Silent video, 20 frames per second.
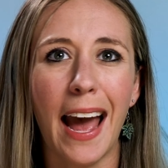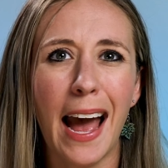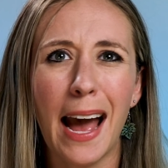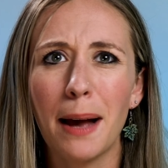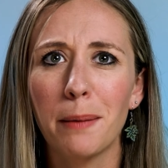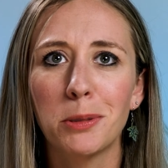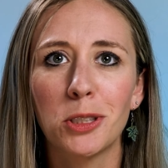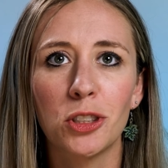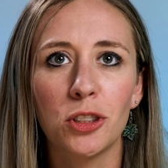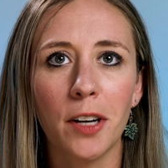
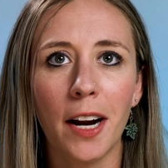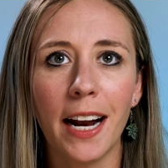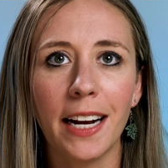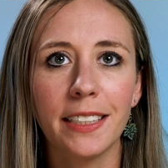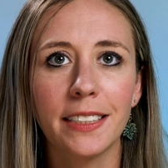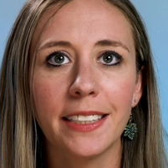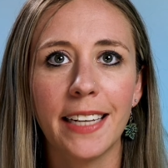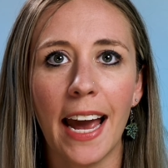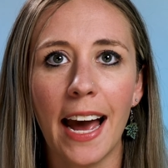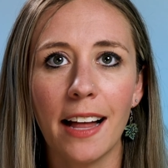
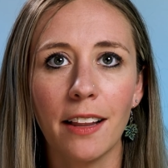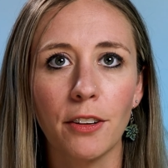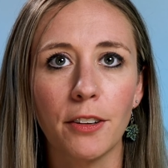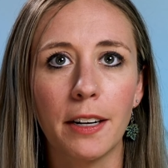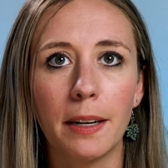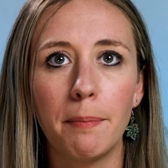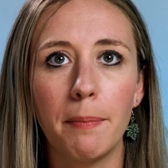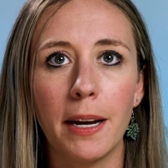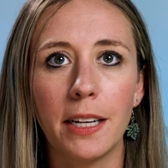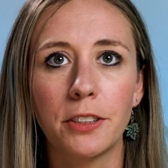abstract
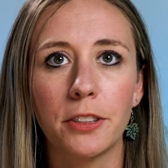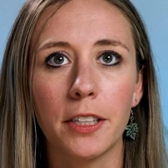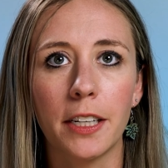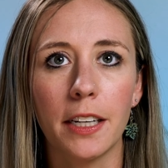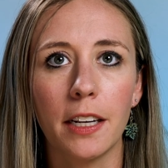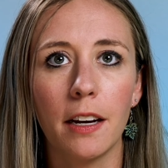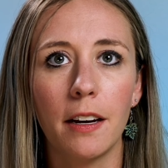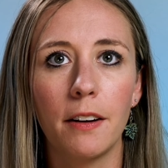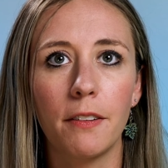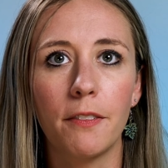calorie
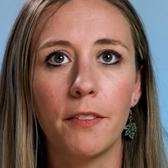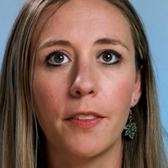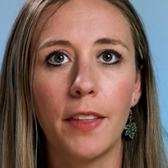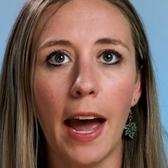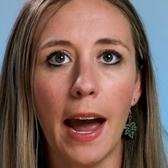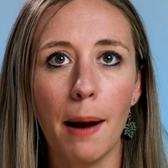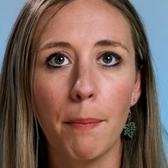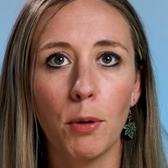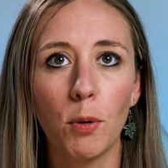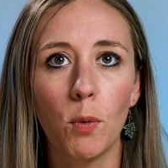metric of the
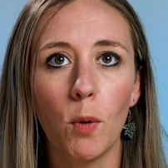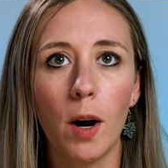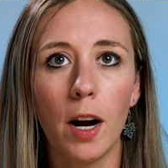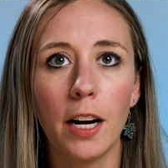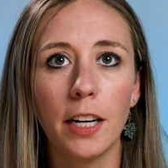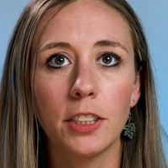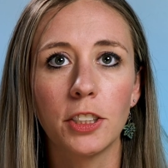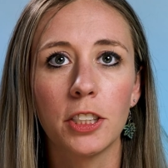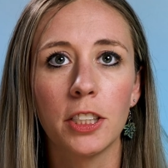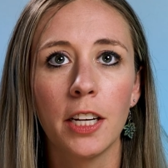Apple
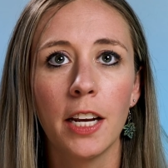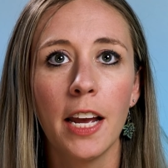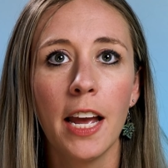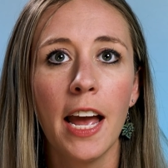Watch.